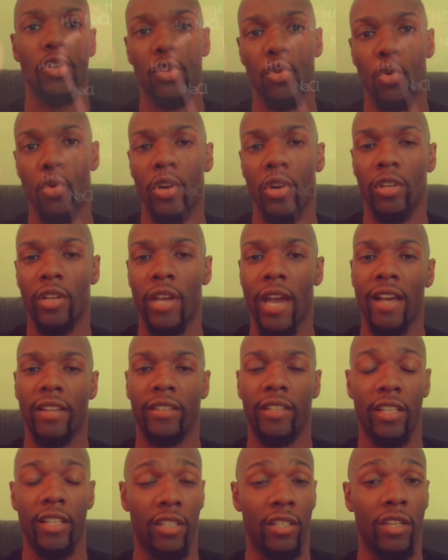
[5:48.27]
to the store, to the
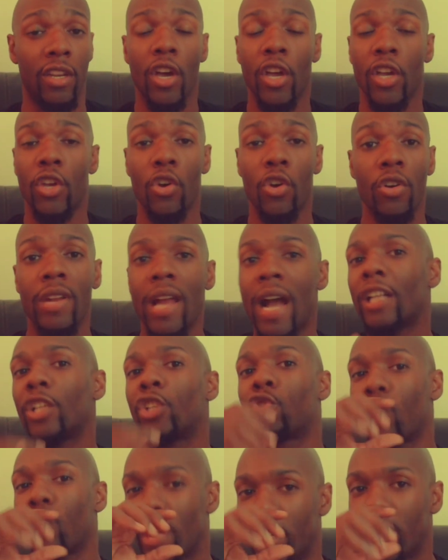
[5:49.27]
gas station. You're
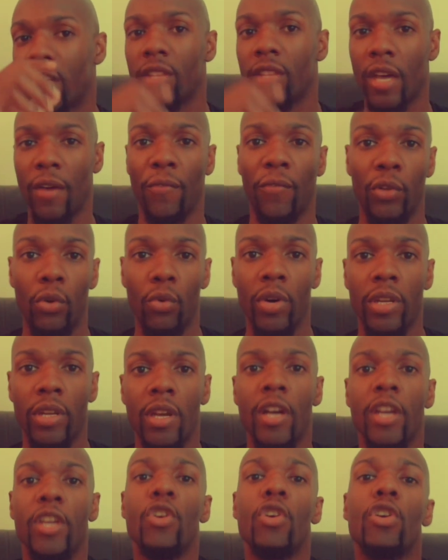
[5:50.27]
not drinking that
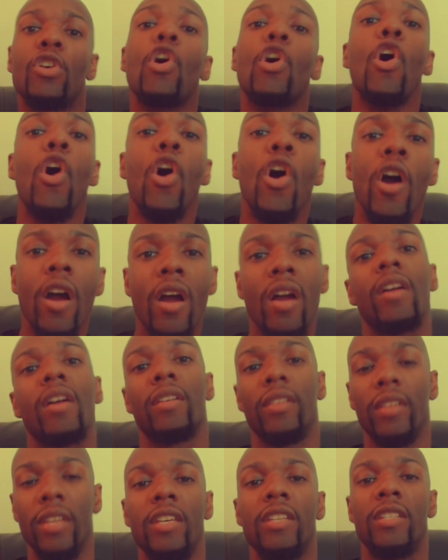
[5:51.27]
fluid. Your
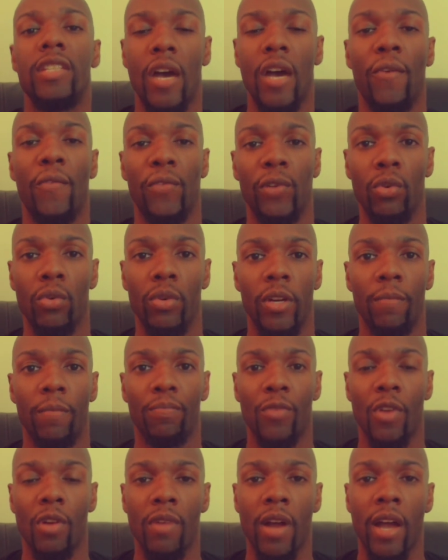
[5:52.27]
car needs that fluid,
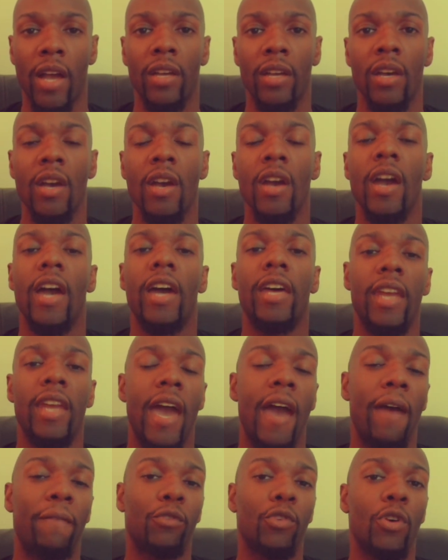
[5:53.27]
all right? And
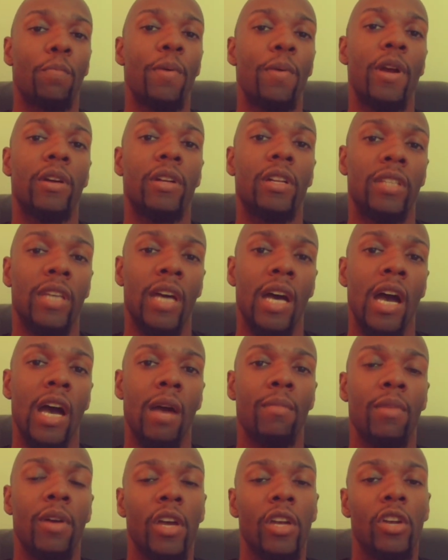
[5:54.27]
after a period of
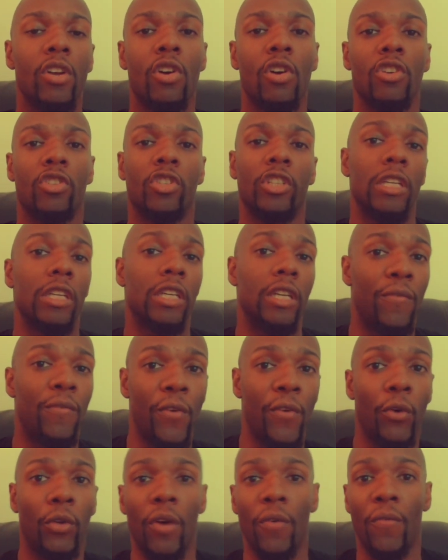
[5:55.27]
time, your carbs are going to get
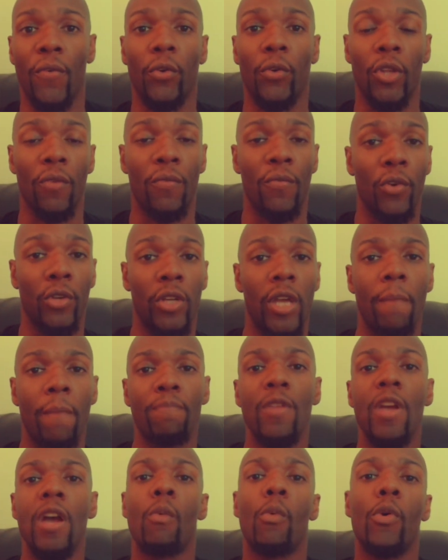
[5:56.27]
filled up, filled up, filled
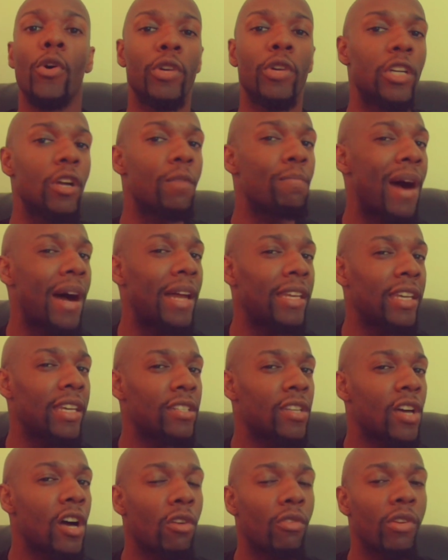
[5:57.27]
up. Well, when your body
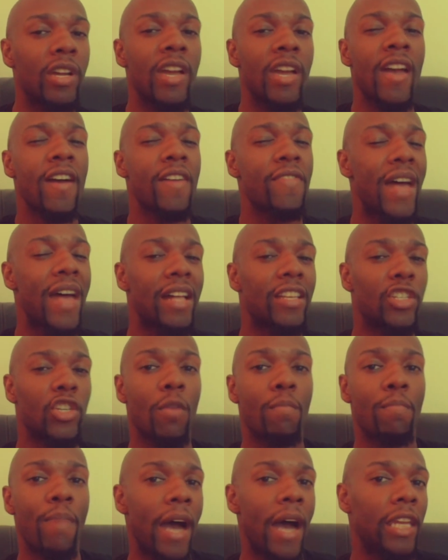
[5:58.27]
gets hungry, that's
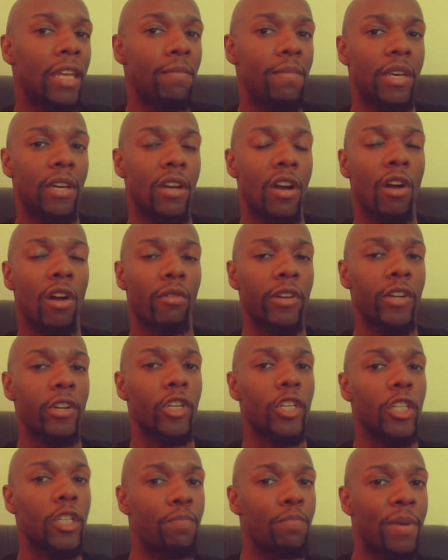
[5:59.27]
your body being hungry.
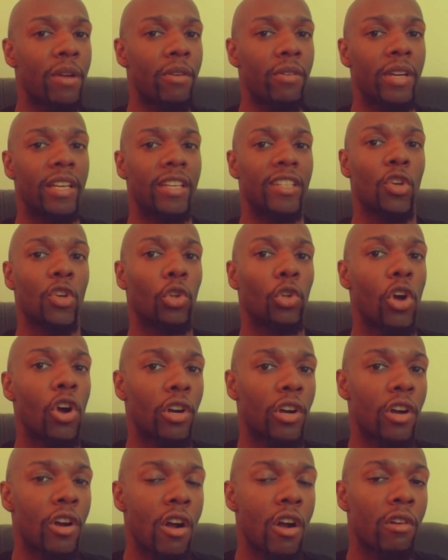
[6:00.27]
Your spirit is no
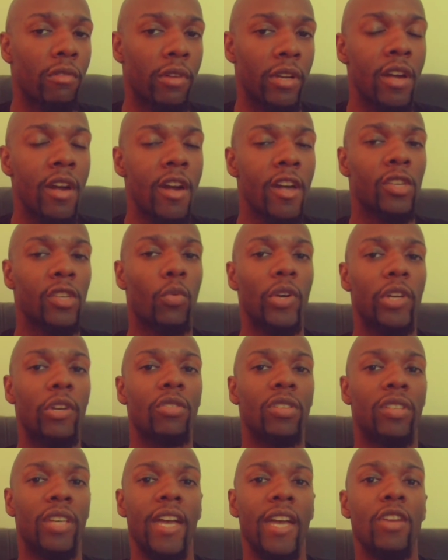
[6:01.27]
longer hungry. So when
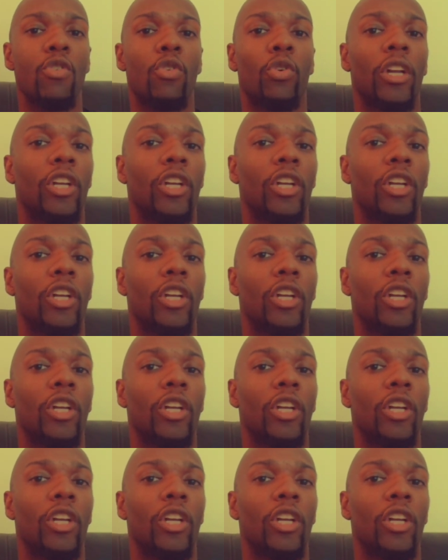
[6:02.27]
you say